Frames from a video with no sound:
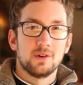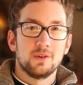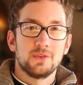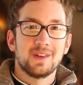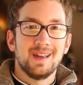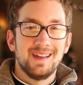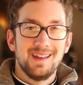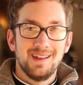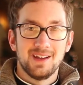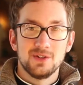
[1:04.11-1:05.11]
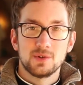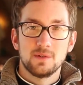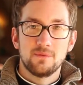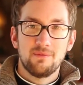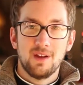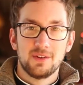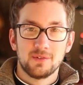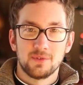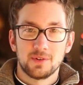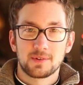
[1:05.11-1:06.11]
those ancient
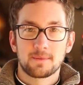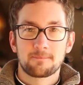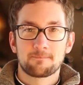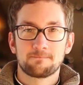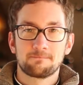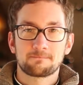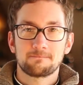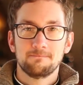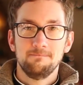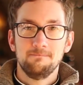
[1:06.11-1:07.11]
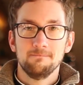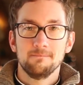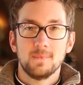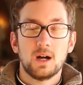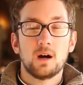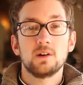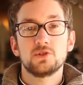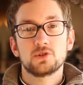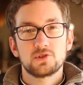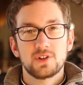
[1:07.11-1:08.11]
festivals. Our
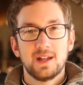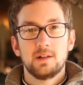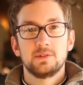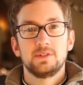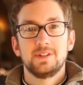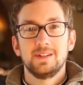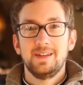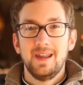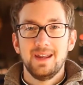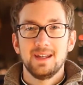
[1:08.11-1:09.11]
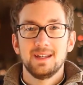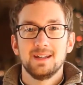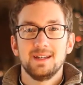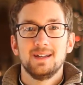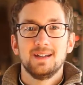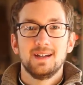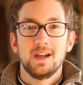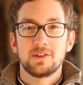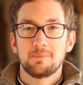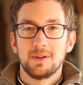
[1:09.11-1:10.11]
church calendar today
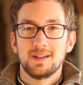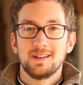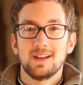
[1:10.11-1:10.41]
has been